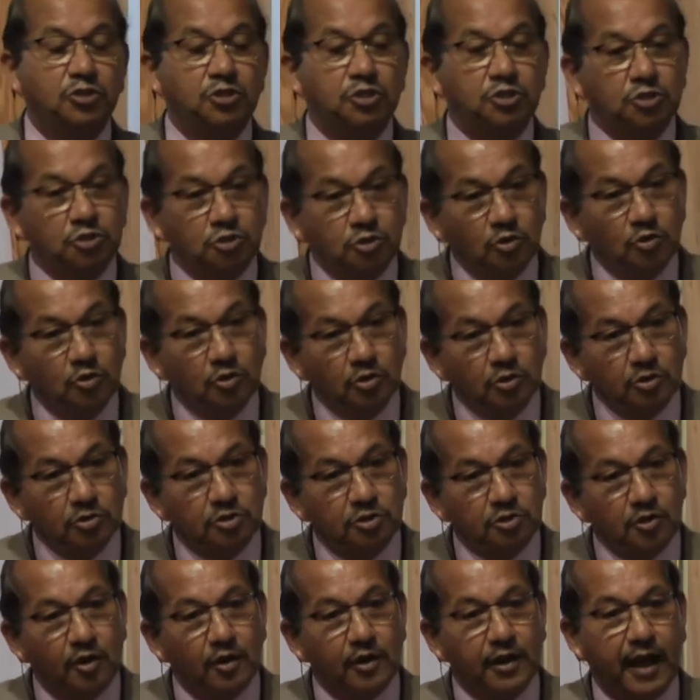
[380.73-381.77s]
soothe
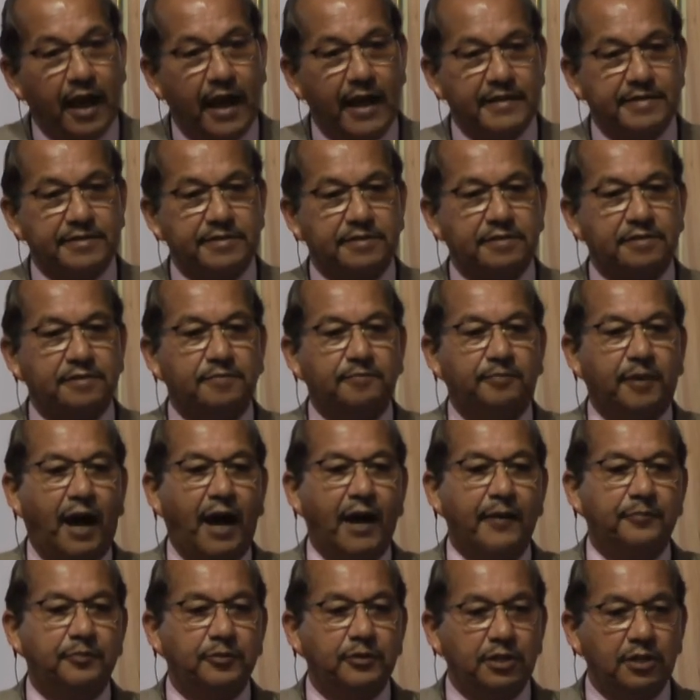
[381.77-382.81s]
your guest
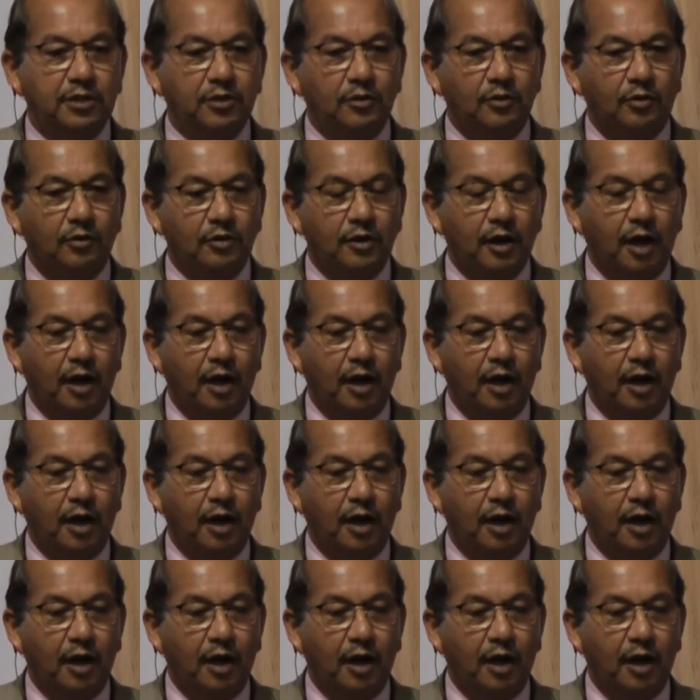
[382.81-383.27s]
by putting